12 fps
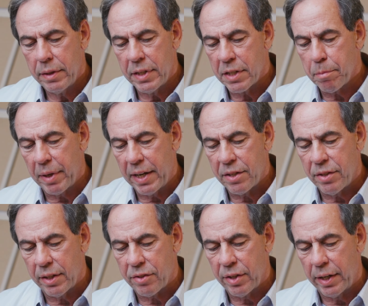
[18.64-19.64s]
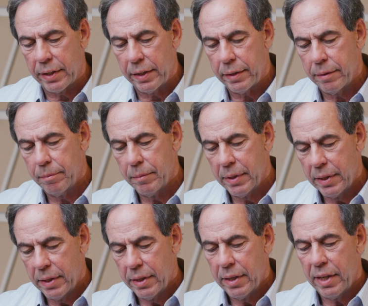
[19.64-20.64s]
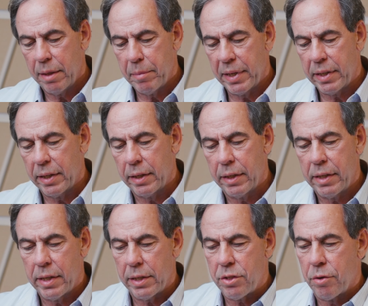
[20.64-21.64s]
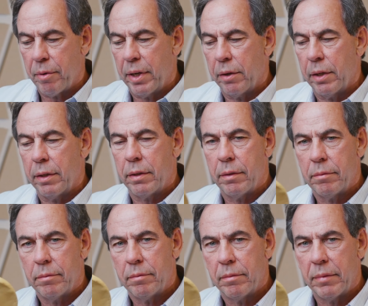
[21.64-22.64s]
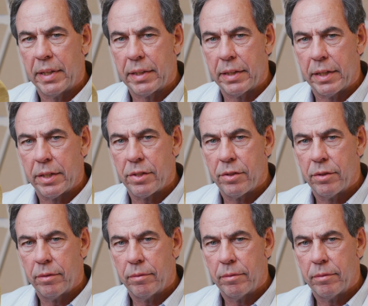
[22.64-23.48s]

dysplastic socket and making cuts around it, like this,